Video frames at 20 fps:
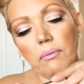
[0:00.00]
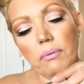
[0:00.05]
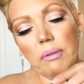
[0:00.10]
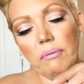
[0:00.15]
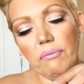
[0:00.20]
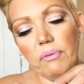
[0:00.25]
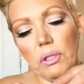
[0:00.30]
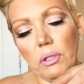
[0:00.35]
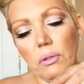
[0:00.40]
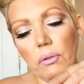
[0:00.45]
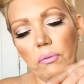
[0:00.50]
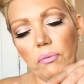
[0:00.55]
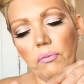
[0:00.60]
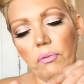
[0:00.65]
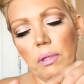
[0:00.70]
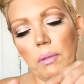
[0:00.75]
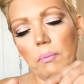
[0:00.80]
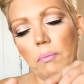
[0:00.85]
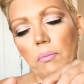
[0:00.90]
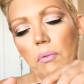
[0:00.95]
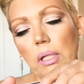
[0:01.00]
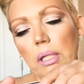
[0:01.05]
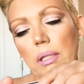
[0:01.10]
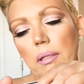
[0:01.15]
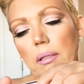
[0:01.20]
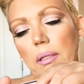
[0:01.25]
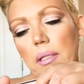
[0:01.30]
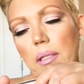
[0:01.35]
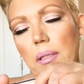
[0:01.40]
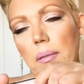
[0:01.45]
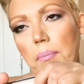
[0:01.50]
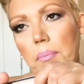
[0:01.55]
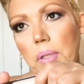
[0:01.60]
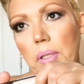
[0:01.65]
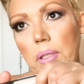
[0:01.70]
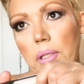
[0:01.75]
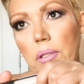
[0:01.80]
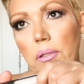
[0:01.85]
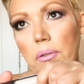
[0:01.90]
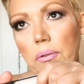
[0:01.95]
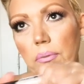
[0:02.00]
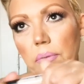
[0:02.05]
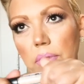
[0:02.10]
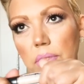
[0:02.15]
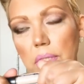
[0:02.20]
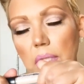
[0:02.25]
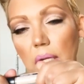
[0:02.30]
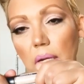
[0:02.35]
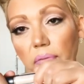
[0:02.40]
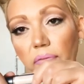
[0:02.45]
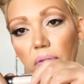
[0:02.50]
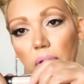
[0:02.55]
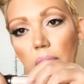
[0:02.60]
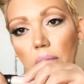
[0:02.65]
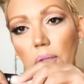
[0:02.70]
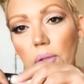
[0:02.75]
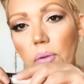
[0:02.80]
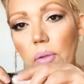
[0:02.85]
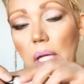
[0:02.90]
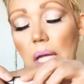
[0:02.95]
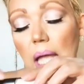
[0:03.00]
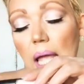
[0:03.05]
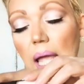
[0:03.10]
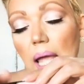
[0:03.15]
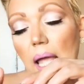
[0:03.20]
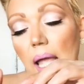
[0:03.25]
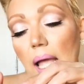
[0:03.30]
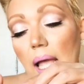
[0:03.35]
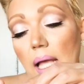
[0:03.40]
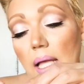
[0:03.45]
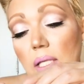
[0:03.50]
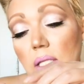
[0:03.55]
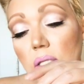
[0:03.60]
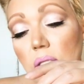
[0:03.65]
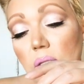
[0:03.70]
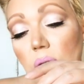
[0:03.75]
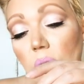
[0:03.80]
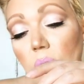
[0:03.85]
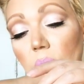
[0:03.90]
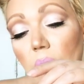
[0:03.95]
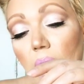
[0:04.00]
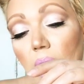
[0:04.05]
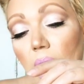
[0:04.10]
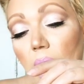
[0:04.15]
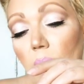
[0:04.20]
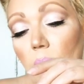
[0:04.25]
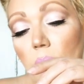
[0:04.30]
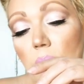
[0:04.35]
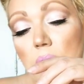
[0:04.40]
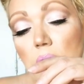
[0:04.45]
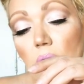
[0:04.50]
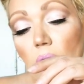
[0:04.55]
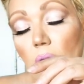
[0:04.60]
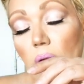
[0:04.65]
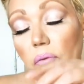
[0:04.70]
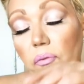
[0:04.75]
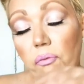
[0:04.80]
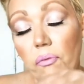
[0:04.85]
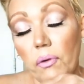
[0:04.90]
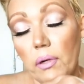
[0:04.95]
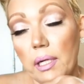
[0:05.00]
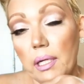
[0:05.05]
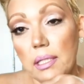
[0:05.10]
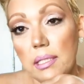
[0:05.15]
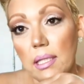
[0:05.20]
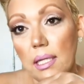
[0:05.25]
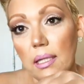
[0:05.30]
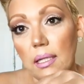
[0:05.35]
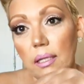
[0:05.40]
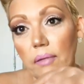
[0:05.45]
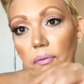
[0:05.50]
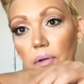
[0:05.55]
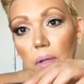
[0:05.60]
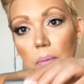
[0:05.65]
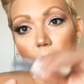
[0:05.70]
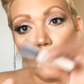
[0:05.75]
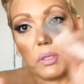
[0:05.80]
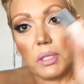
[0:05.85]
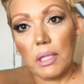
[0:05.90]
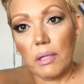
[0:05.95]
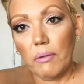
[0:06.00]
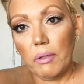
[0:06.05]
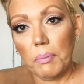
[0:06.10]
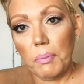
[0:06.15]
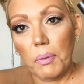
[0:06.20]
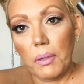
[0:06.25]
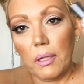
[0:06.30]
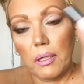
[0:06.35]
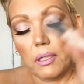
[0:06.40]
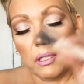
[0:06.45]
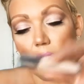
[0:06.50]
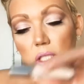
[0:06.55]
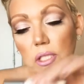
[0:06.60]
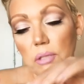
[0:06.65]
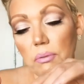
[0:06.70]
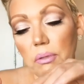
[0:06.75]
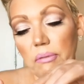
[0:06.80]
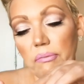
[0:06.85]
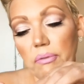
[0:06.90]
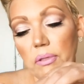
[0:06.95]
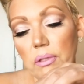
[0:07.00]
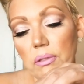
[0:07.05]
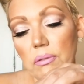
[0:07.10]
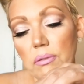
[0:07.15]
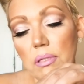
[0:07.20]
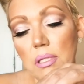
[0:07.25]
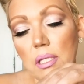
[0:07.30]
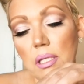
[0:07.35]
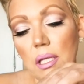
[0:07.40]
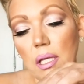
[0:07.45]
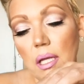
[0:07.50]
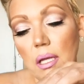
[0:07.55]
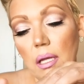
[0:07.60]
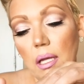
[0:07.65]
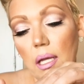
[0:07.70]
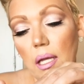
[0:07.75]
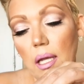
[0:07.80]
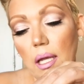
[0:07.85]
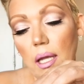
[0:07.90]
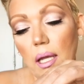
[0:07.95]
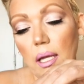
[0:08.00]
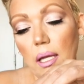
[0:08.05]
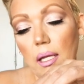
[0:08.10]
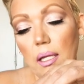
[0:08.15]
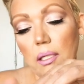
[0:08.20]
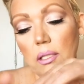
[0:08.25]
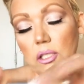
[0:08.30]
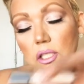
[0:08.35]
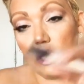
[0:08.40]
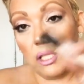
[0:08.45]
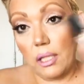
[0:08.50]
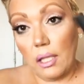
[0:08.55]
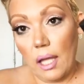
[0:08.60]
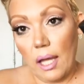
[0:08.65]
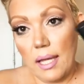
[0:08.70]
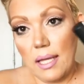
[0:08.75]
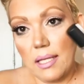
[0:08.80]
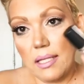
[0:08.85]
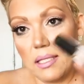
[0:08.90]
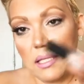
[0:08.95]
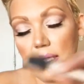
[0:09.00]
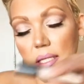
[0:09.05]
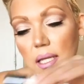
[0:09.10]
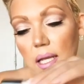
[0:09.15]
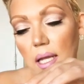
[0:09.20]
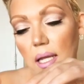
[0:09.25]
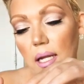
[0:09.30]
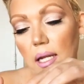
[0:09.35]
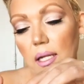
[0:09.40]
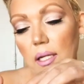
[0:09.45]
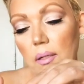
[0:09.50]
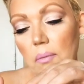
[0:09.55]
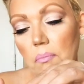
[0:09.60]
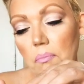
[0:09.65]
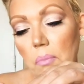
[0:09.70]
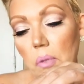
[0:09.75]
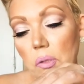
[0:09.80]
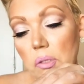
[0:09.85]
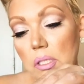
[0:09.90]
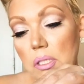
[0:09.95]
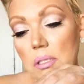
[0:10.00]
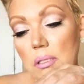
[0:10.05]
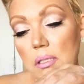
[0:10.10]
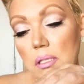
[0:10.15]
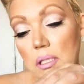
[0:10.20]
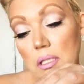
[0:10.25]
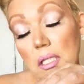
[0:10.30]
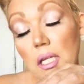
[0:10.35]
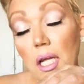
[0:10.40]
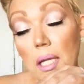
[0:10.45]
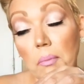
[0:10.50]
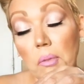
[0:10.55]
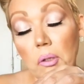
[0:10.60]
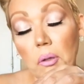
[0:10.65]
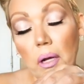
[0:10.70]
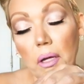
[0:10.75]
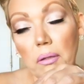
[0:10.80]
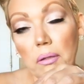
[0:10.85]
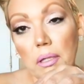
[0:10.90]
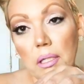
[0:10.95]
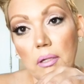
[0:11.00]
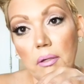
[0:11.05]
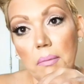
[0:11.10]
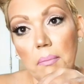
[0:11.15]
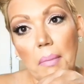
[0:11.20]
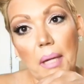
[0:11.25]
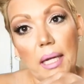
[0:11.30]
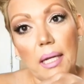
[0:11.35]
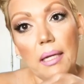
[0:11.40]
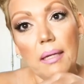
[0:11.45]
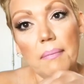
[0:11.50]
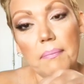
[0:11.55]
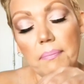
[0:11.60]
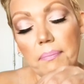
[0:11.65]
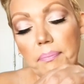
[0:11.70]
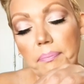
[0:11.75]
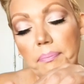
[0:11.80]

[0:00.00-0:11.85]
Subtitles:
a review from one of the beauty gurus that I follow, so I was all for it because I love almost every product she reviews and she likes, and I most of the time go out there and buy it.